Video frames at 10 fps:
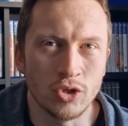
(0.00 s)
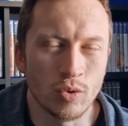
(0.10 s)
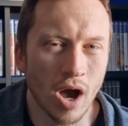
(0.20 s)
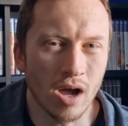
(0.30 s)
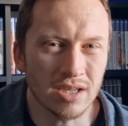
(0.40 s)

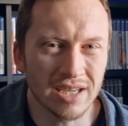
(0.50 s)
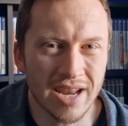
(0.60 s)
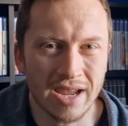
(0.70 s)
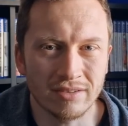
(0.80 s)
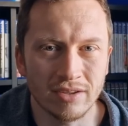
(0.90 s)
You can't
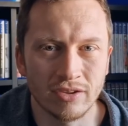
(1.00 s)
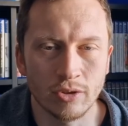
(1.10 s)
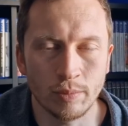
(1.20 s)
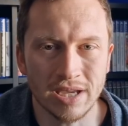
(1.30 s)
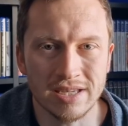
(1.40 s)
connect it
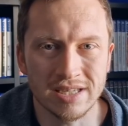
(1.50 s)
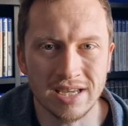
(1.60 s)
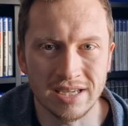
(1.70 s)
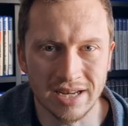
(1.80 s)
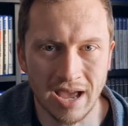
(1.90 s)
to the P
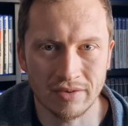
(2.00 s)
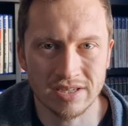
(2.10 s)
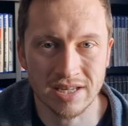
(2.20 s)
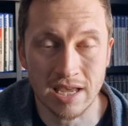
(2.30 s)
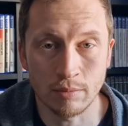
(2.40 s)
C and have a
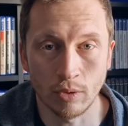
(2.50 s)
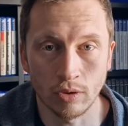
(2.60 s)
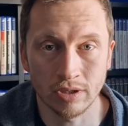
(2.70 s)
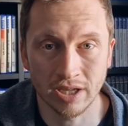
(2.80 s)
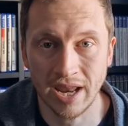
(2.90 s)

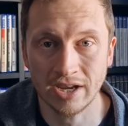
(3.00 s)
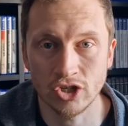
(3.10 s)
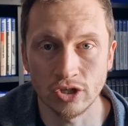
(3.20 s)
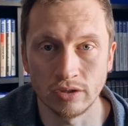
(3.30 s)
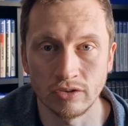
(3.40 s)
stable
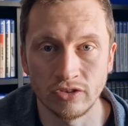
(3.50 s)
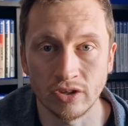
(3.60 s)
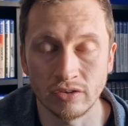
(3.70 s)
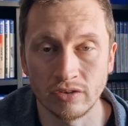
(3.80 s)
connection to,